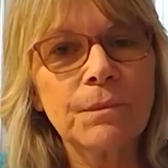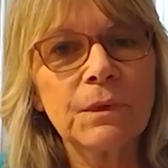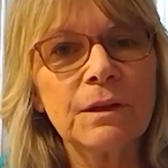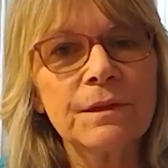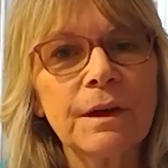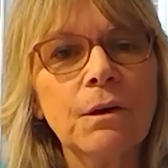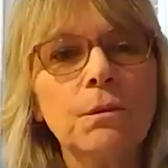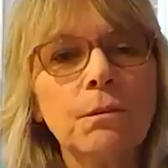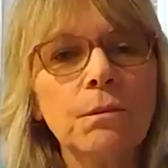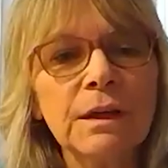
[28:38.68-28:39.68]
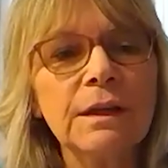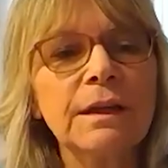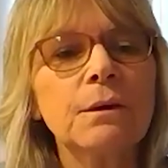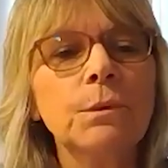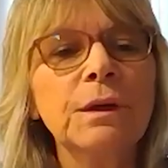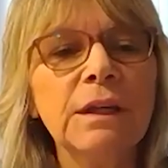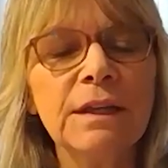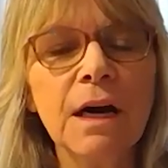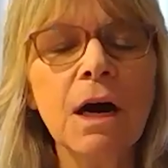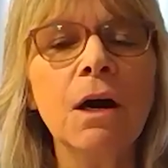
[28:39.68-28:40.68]
So really, we need
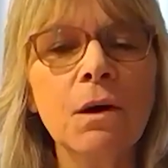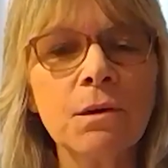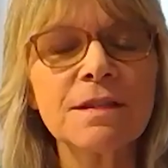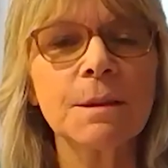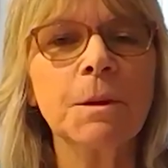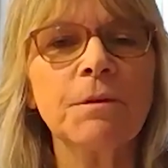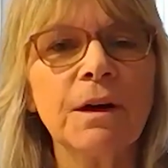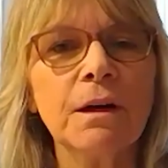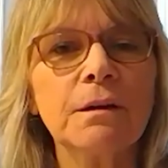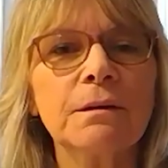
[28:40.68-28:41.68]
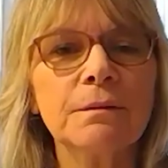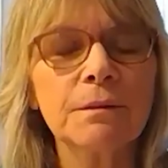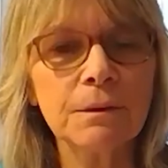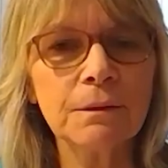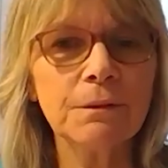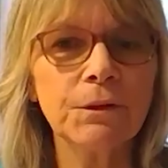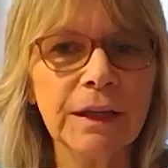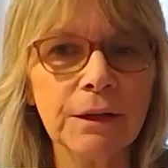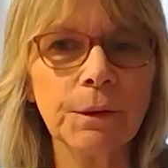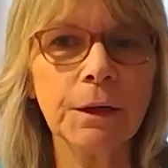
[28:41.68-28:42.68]
to hone some of our
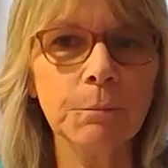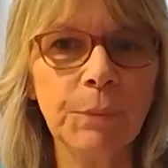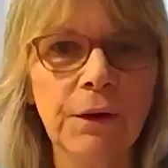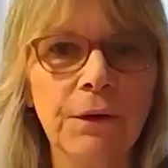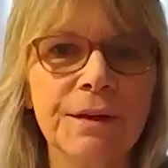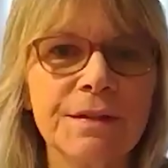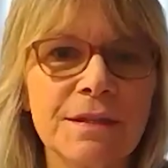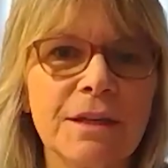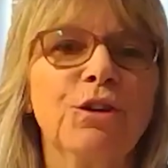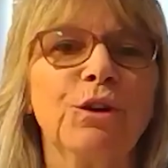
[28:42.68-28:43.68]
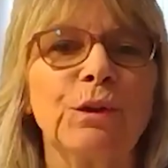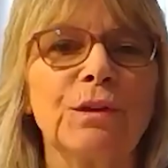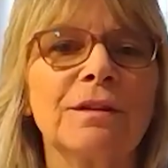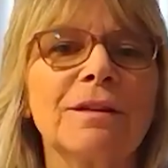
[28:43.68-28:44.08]
great-grandparent skills,